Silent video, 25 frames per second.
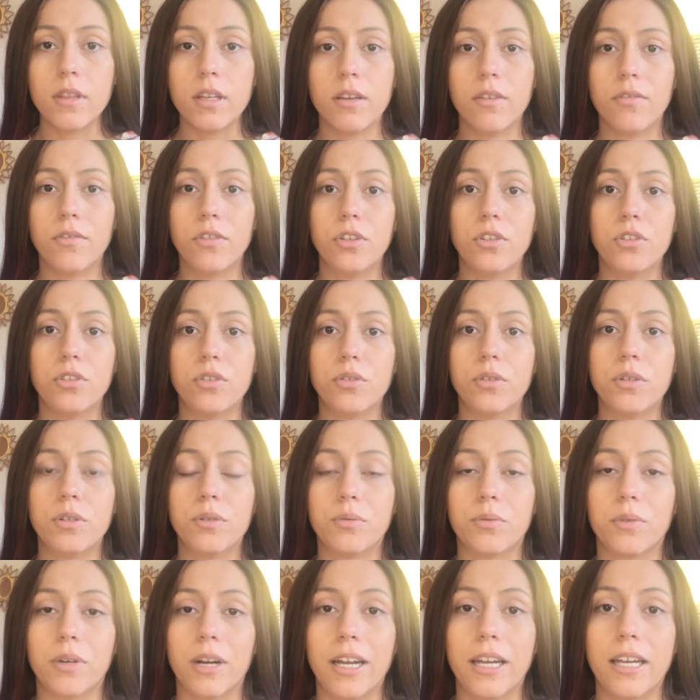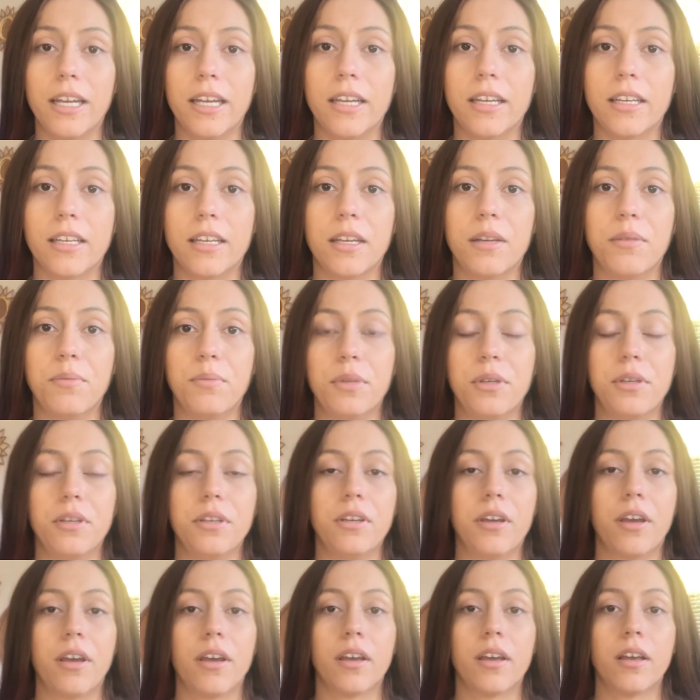if you do it right, can
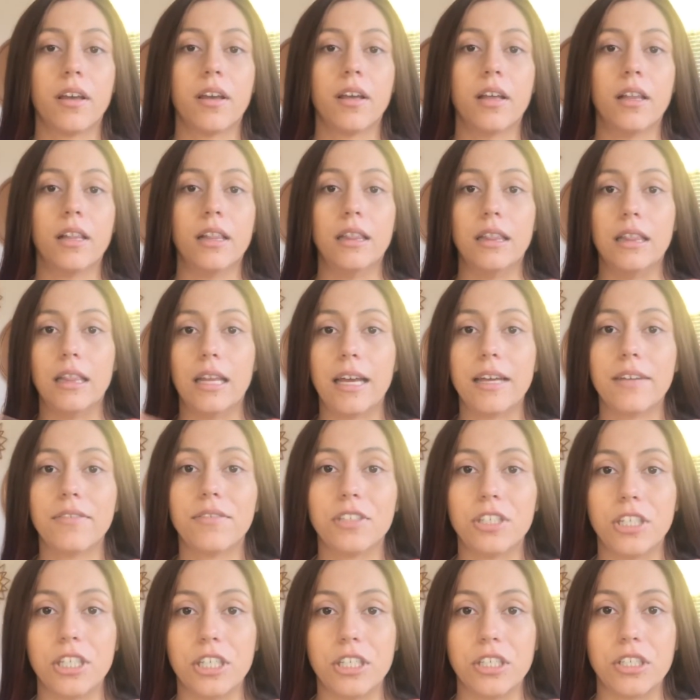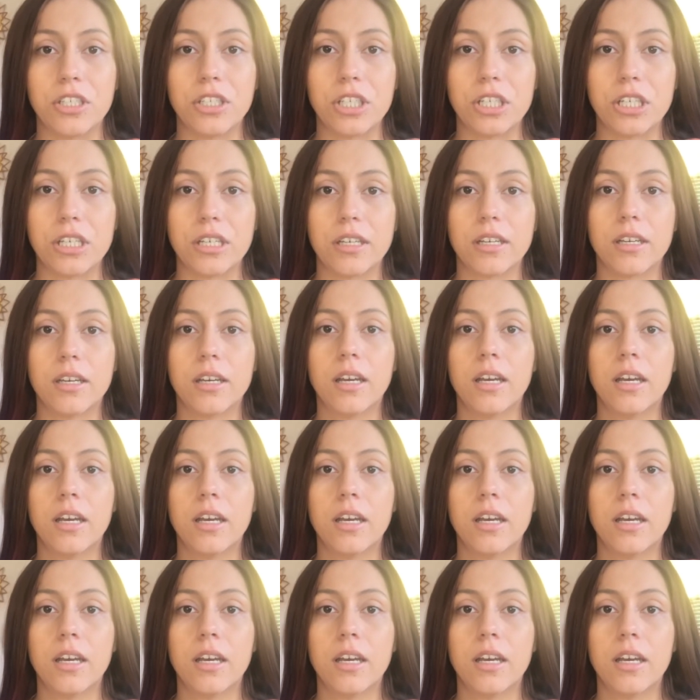be life-changing.